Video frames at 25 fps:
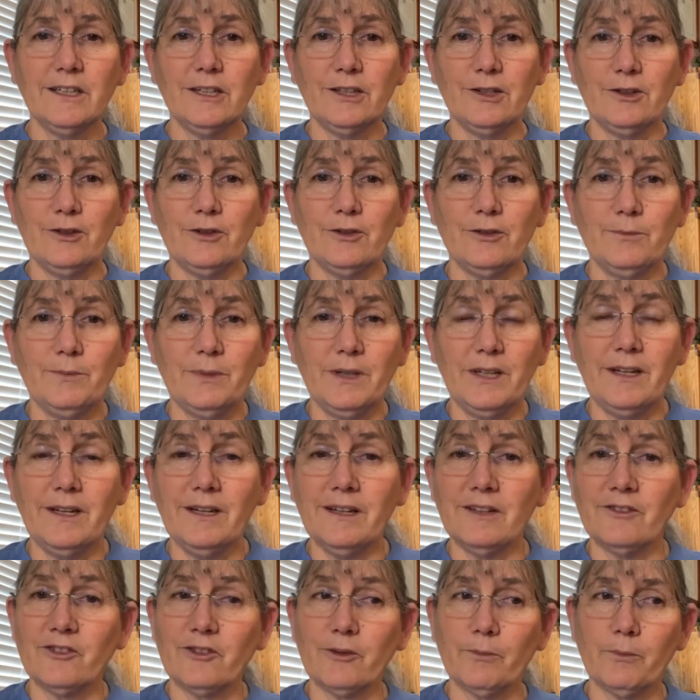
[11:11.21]
It could be
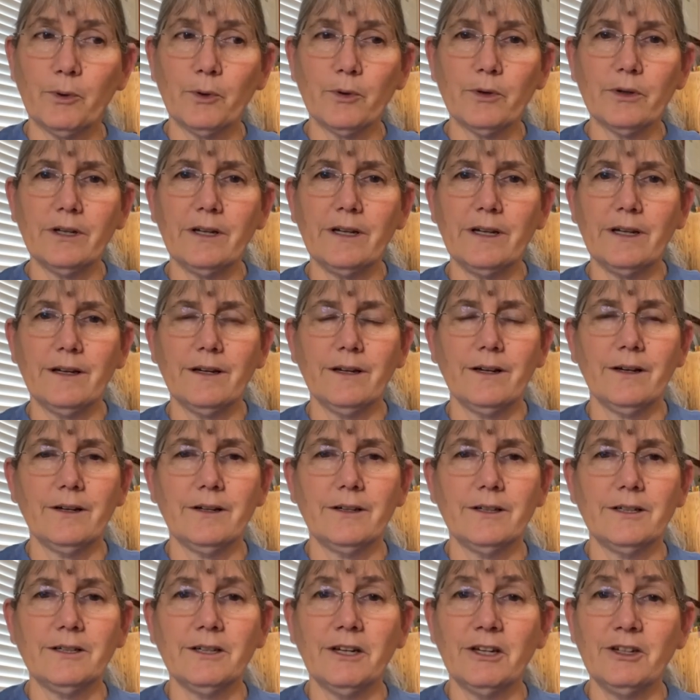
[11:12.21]
in supporting
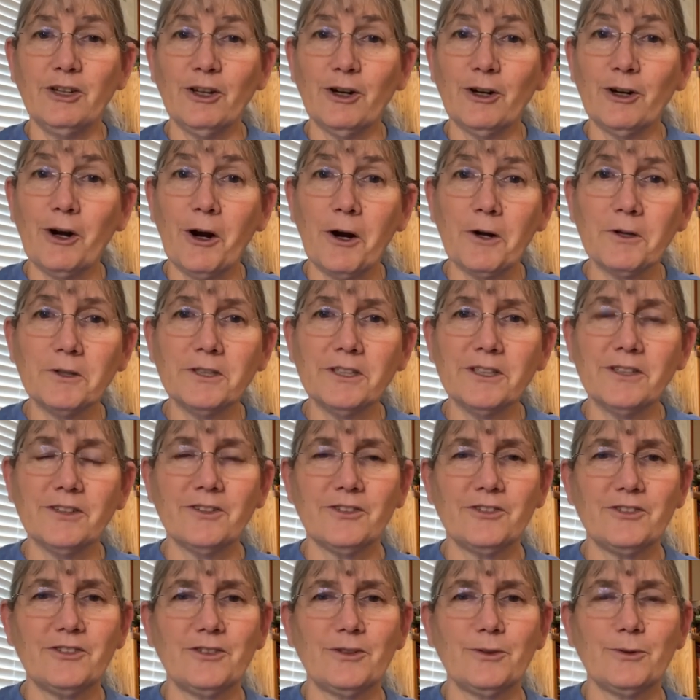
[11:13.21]
a young
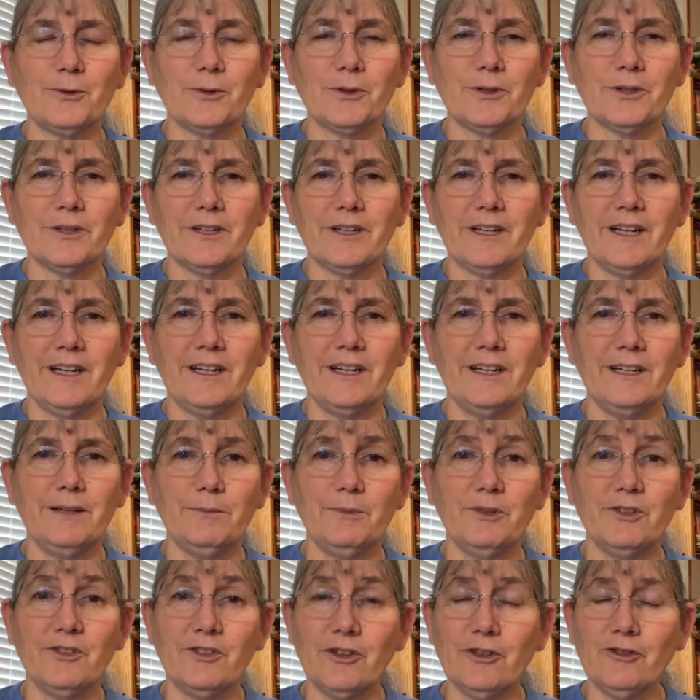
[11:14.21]
artist or a
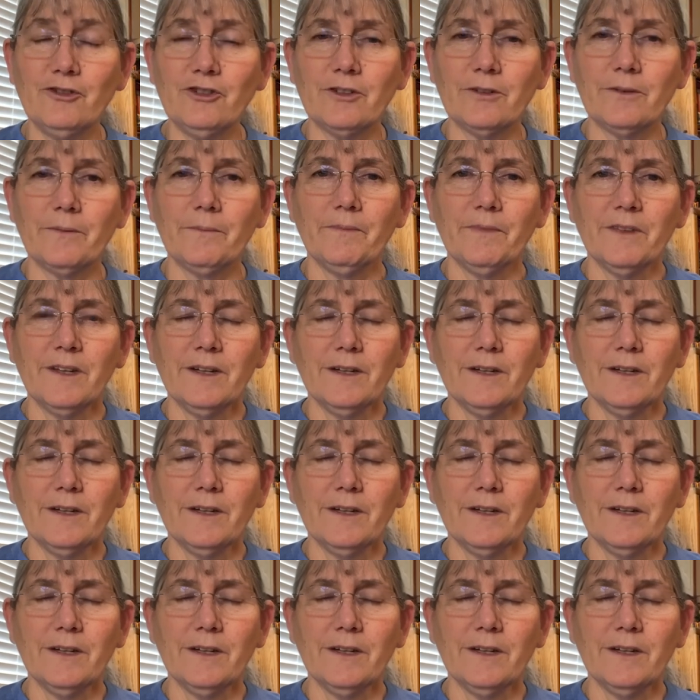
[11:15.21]
musician,